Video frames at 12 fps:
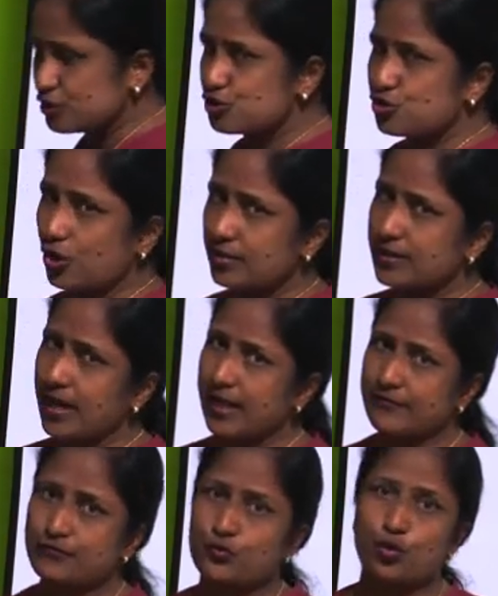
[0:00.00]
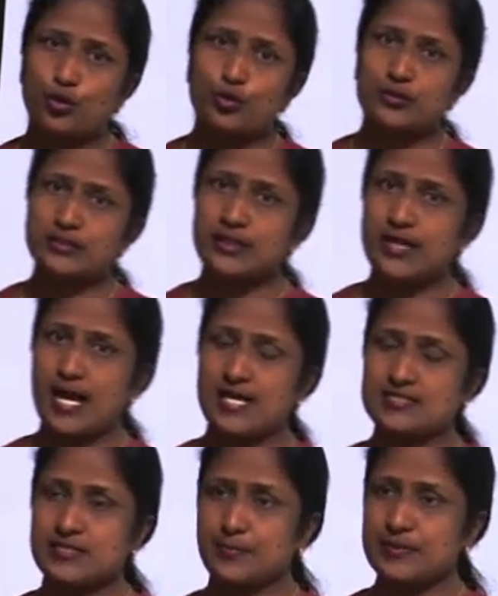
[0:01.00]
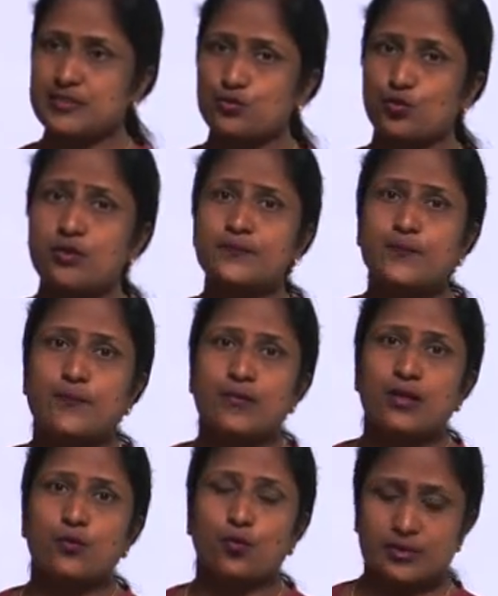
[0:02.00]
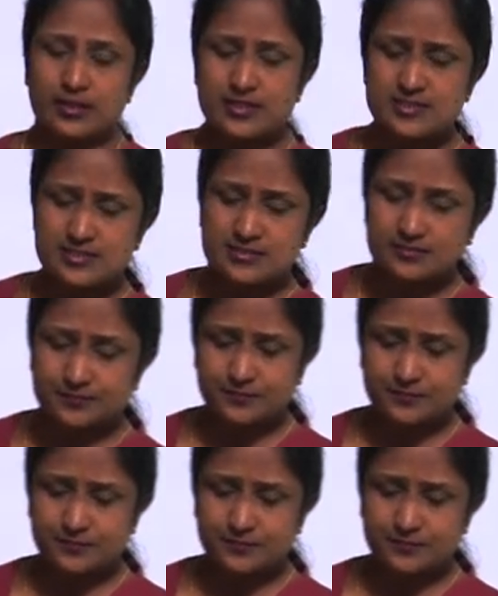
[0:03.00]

short I have told you in the last episode what is